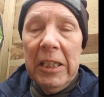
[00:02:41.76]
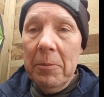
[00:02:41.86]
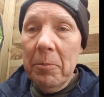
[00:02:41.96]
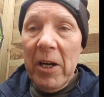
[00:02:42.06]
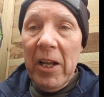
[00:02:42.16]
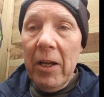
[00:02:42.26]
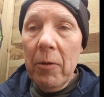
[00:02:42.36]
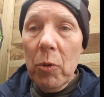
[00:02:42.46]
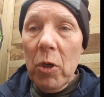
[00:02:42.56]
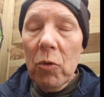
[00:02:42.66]
But I
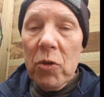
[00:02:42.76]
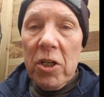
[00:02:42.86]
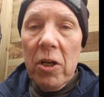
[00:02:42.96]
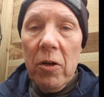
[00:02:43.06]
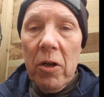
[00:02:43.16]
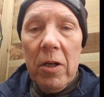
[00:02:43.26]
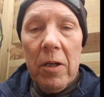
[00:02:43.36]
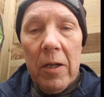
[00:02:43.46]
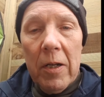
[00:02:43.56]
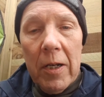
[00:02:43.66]
will also
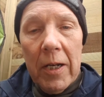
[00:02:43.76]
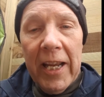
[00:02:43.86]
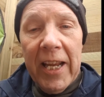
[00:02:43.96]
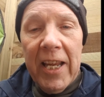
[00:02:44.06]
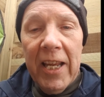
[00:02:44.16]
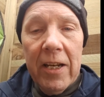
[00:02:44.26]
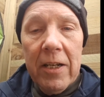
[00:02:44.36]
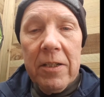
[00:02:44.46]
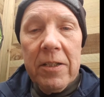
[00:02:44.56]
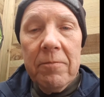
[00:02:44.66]
link it
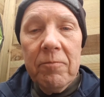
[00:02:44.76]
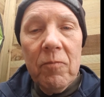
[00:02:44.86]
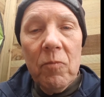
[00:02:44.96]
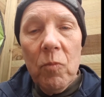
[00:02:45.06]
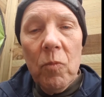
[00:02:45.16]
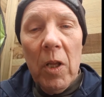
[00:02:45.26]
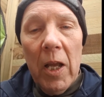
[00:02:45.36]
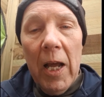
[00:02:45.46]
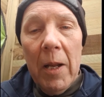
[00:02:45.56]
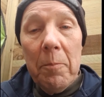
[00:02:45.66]

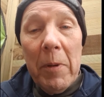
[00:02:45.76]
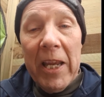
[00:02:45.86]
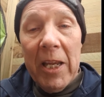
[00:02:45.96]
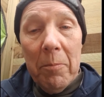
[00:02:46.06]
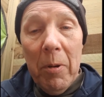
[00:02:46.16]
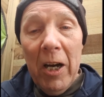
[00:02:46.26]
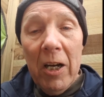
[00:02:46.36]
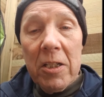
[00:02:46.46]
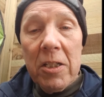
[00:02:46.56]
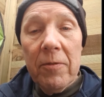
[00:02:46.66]
and make it
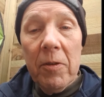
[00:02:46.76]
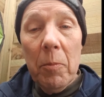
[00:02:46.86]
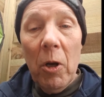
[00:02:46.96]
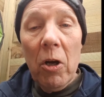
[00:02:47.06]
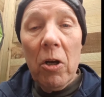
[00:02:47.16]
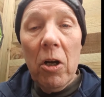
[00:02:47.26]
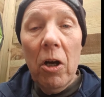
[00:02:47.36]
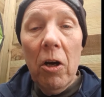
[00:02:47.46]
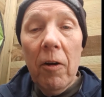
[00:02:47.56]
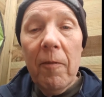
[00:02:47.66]
part of the block
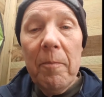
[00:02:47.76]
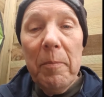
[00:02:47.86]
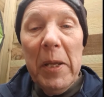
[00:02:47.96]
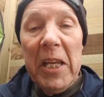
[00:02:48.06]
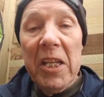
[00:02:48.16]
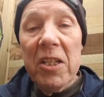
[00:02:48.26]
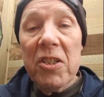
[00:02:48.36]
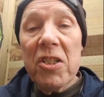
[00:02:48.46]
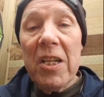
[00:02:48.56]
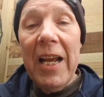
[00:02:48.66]
of
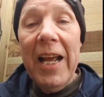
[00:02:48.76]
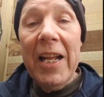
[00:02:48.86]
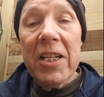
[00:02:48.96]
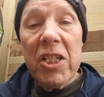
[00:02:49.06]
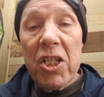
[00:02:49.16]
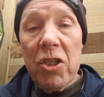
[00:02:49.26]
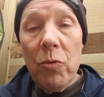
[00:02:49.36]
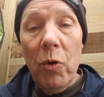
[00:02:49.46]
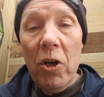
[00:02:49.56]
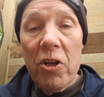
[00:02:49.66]
beans and
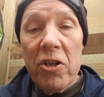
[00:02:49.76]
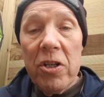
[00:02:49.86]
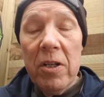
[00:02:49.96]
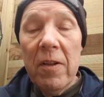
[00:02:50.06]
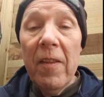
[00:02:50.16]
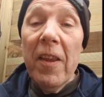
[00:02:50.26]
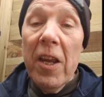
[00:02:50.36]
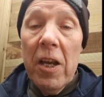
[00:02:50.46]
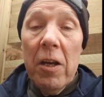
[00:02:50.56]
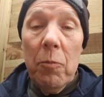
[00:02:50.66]
squash,
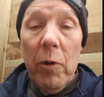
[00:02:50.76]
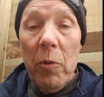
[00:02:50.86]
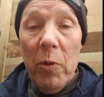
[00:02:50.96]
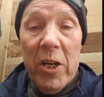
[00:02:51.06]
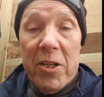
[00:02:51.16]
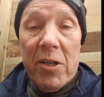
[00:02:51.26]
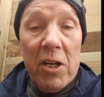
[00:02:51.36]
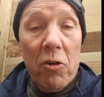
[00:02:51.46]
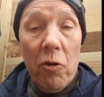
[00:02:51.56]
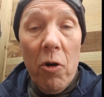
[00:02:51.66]
with which
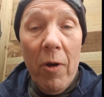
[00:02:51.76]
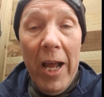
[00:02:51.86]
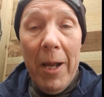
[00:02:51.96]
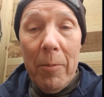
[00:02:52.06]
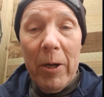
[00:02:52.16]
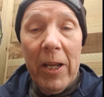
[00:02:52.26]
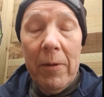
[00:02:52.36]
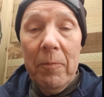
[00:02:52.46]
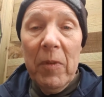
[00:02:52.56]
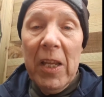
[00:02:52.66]
it'll grow happily.
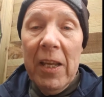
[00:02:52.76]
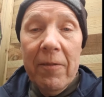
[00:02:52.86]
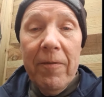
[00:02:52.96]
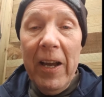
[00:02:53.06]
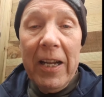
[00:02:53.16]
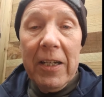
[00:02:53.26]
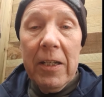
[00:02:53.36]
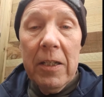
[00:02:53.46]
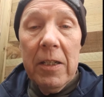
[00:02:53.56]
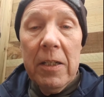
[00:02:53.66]
In fact,
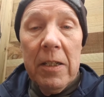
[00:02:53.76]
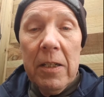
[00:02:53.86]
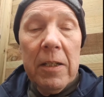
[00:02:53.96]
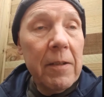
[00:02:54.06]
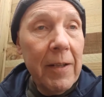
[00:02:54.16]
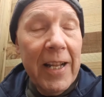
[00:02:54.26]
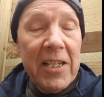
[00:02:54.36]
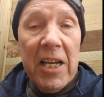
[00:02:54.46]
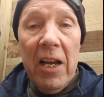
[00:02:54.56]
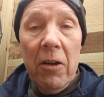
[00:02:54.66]

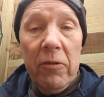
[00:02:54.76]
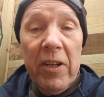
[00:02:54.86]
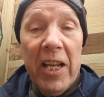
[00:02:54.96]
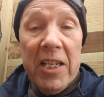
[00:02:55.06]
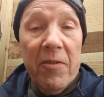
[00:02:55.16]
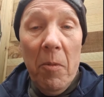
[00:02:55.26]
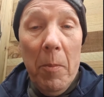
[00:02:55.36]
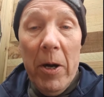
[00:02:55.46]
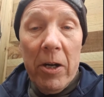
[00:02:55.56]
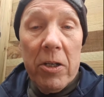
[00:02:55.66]
that's how Native
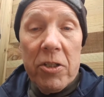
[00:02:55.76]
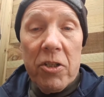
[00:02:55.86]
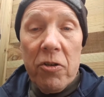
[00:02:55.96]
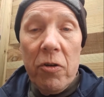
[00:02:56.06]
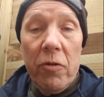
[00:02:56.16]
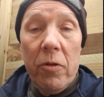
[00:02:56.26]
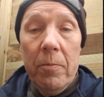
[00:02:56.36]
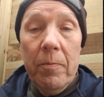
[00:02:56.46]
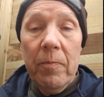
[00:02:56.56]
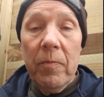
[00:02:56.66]
Americans grew them.